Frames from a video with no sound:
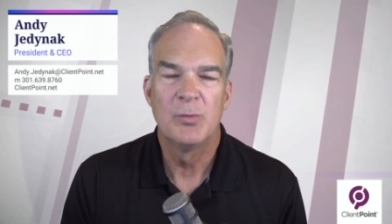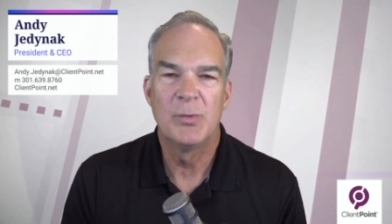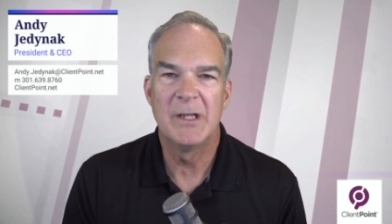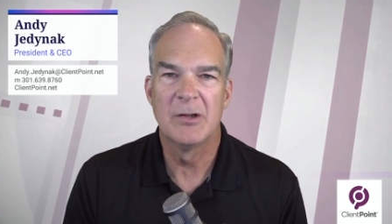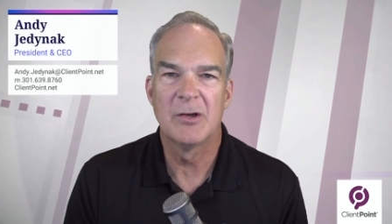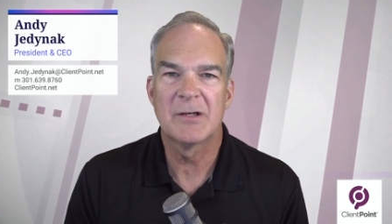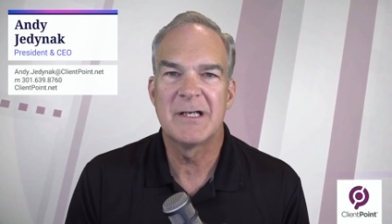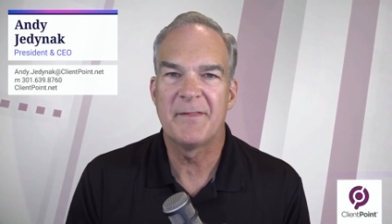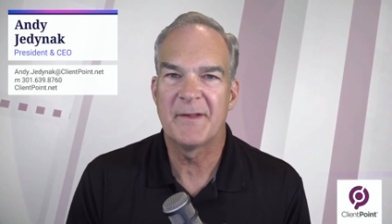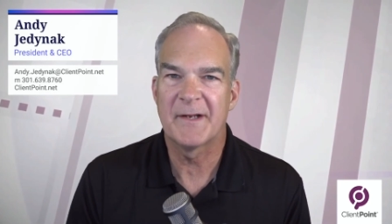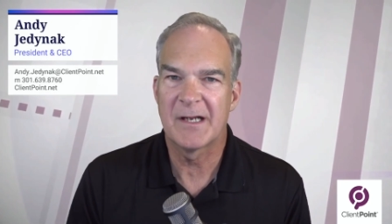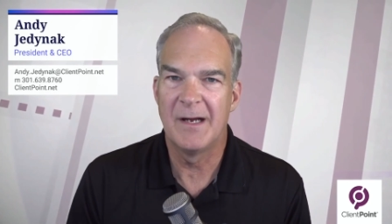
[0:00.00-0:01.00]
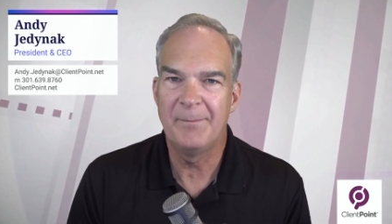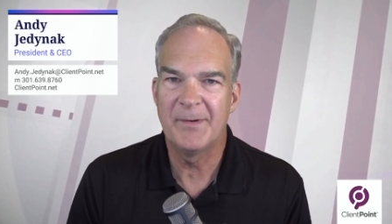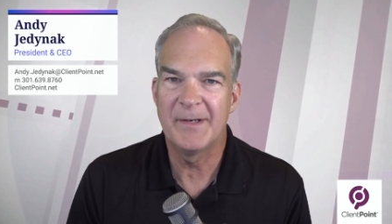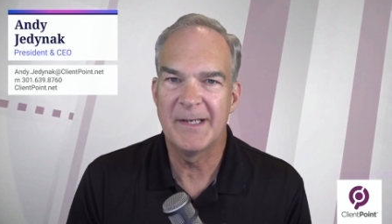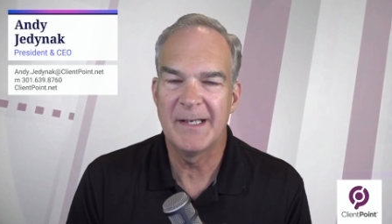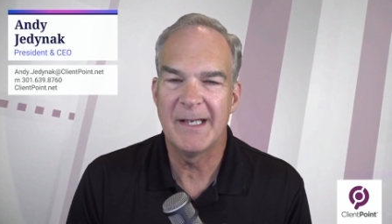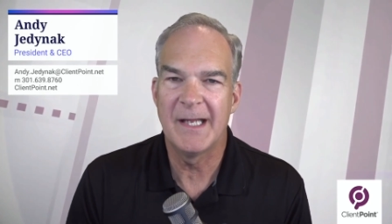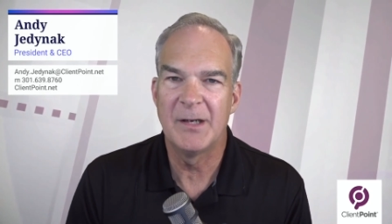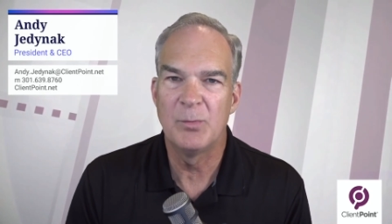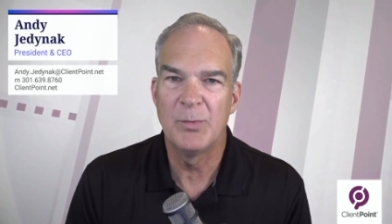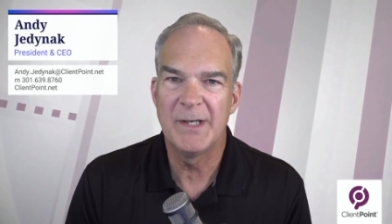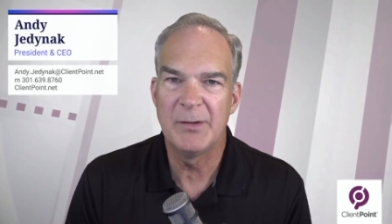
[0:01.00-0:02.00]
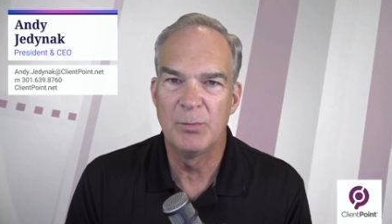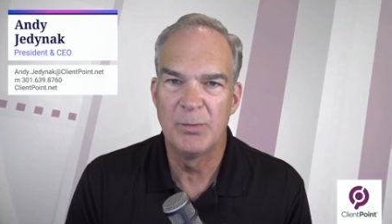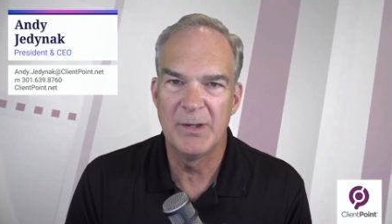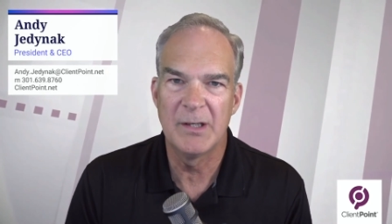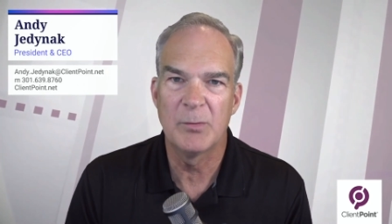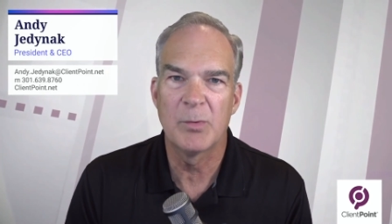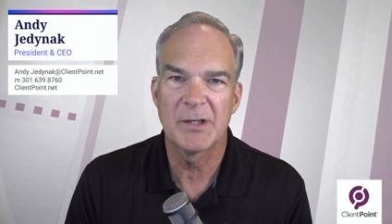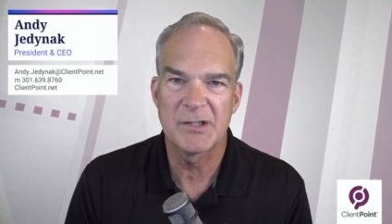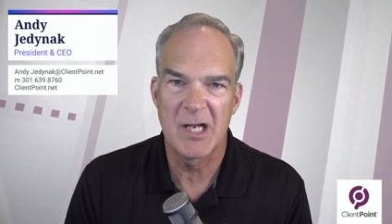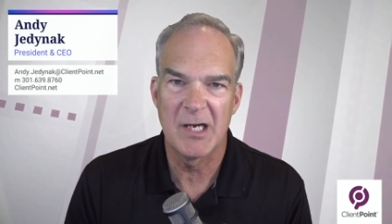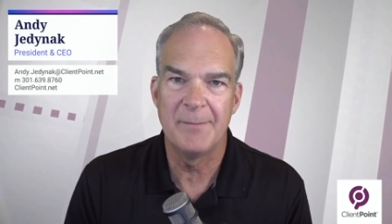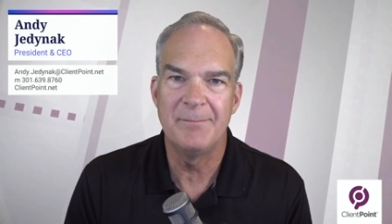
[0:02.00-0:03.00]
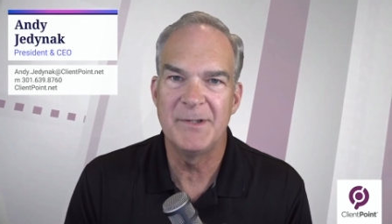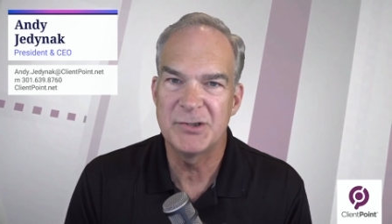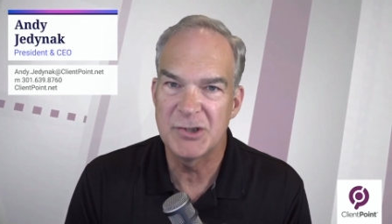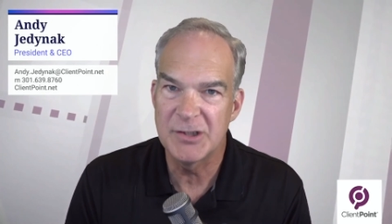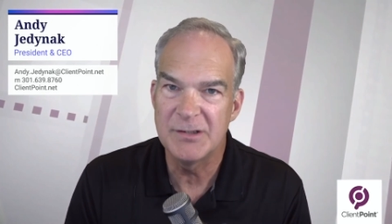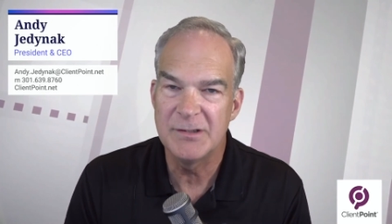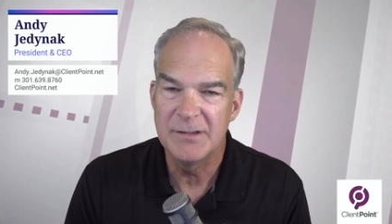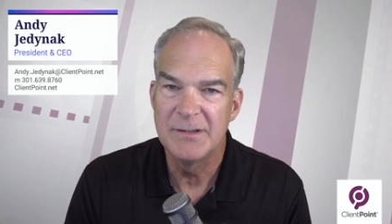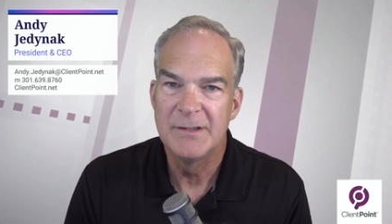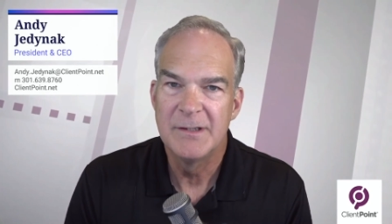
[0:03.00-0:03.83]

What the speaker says: we looked at the company and we really worked on our mission.